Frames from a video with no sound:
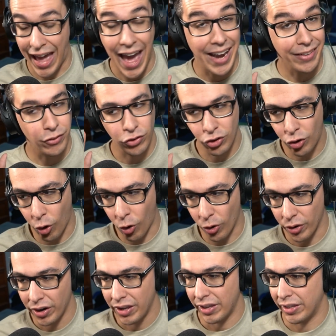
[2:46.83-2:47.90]
at its core
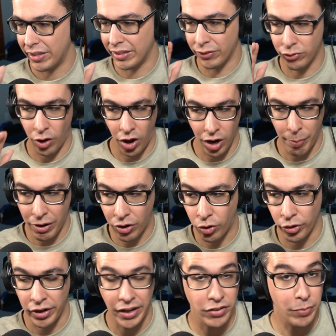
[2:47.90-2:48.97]
is all about
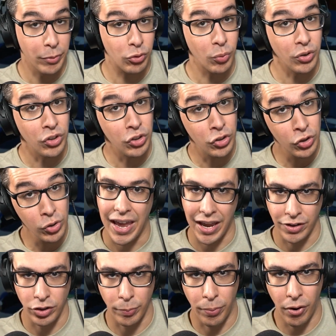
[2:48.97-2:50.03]
coordination between you and
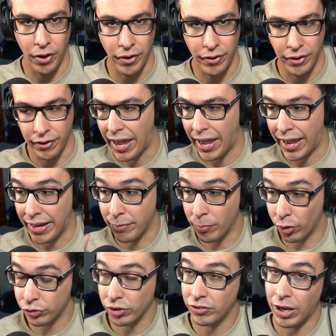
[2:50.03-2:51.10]
your partner. And
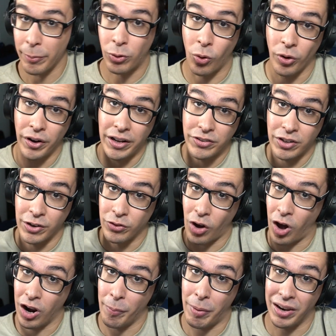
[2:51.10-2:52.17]
most of the time, coordination is
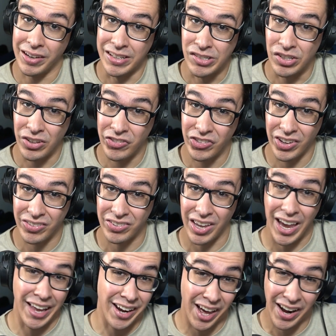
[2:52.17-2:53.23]
all about logistics
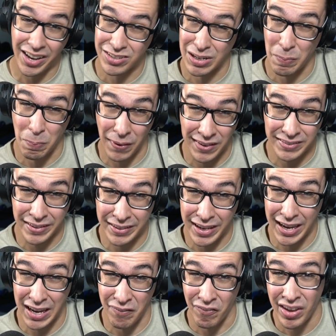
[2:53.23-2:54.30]
and not actually playing the
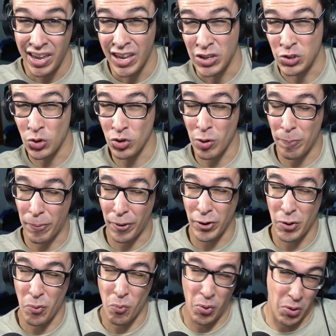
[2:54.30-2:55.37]
game. You and your partner
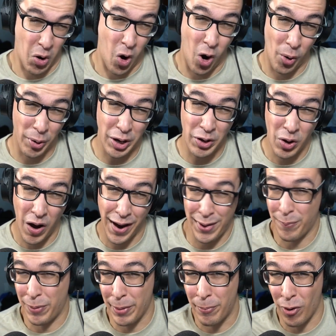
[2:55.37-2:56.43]
would already know how to
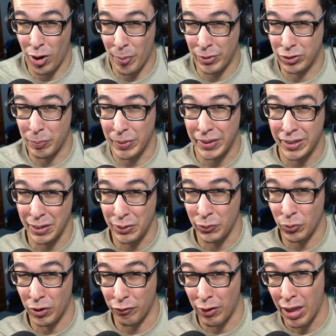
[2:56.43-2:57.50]
play Pokemon to begin
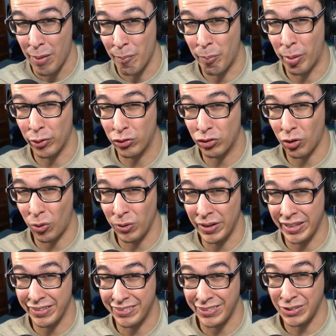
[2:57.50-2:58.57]
with, but Soul
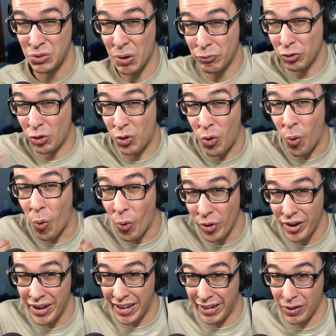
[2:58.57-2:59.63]
Links, you have to
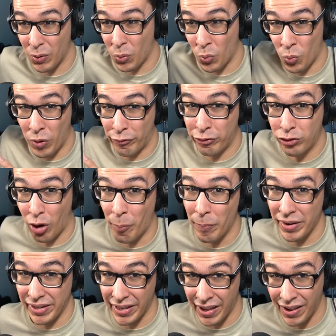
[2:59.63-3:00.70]
coordinate with
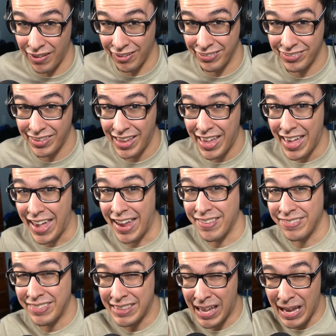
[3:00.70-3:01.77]
somebody else.
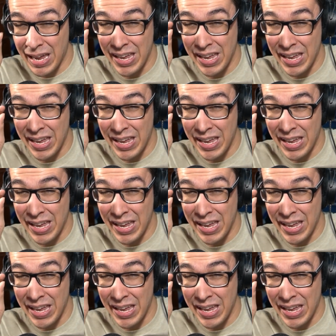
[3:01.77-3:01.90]
And that